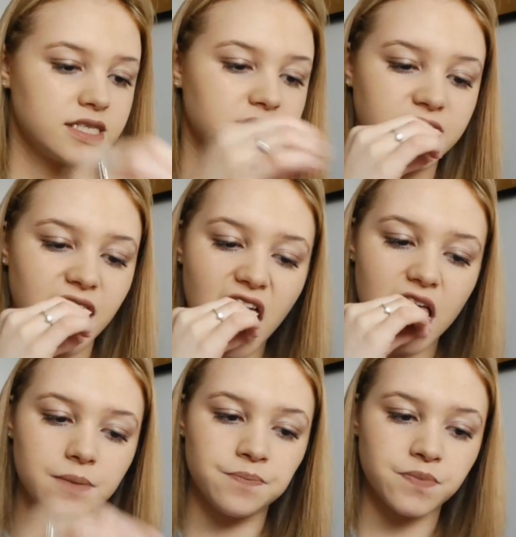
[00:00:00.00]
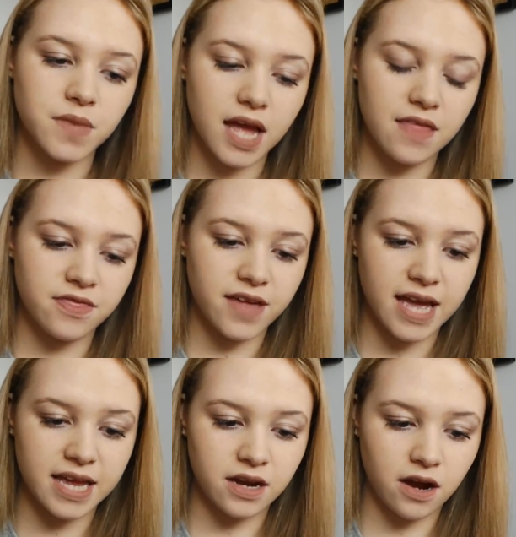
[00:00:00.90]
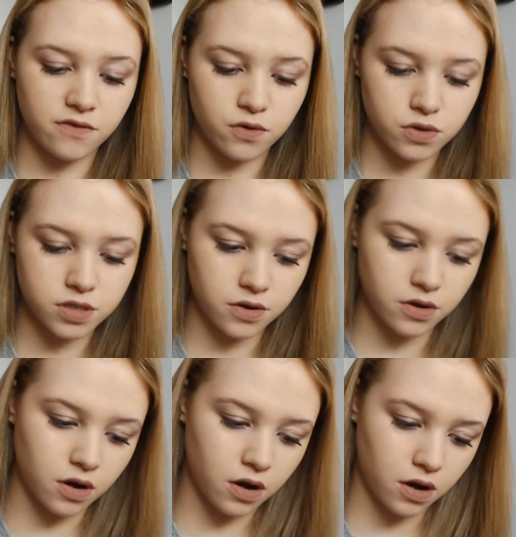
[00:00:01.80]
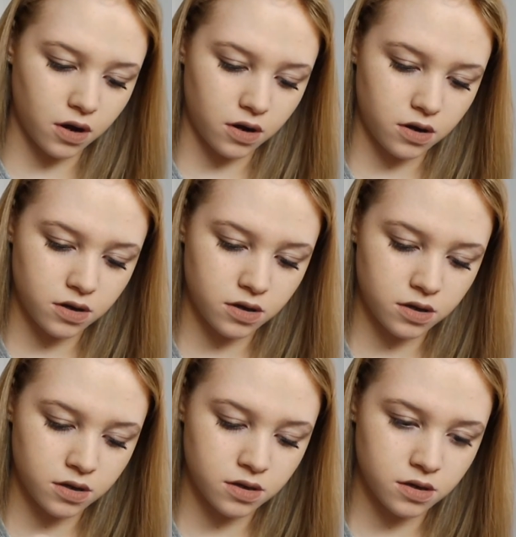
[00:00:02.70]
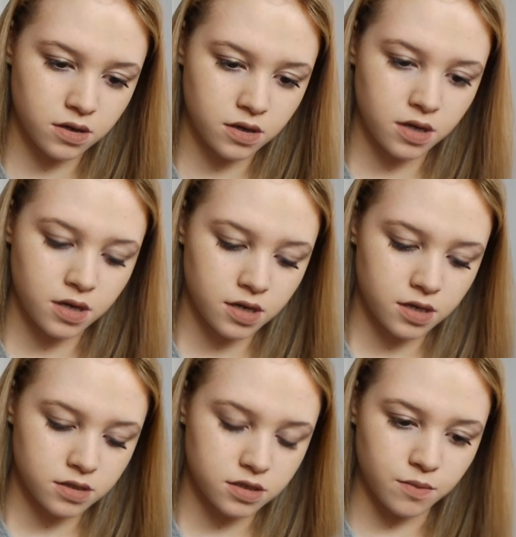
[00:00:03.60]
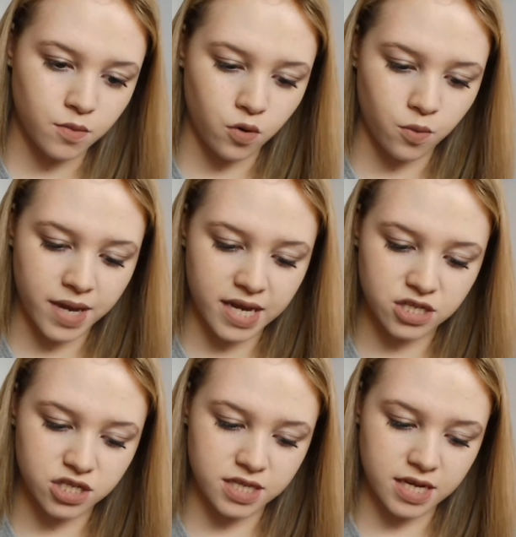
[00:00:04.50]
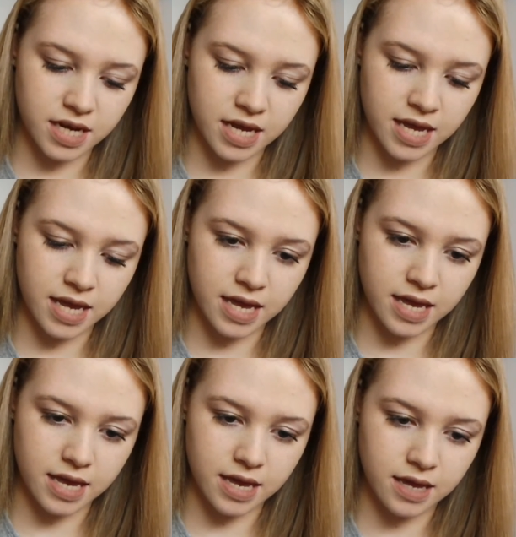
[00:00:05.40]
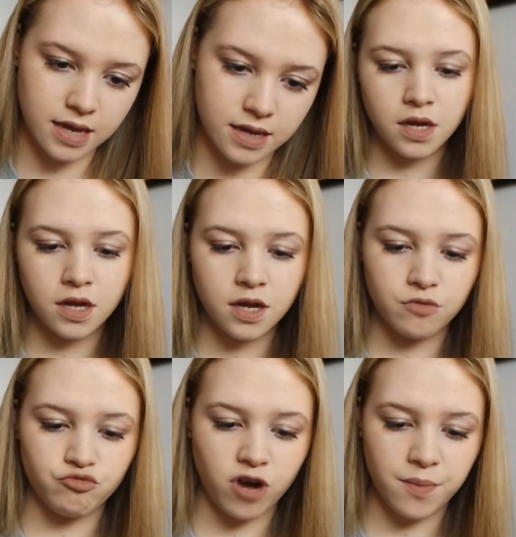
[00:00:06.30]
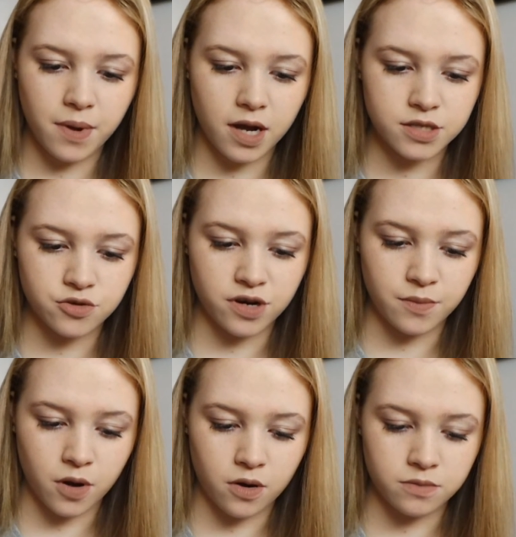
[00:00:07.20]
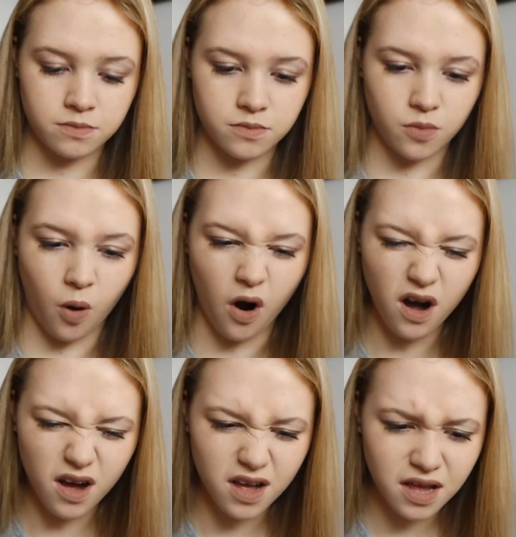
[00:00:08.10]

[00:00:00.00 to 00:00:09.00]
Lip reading: see that. And then I've also got some more pictures in here. Rub ice cream on, what?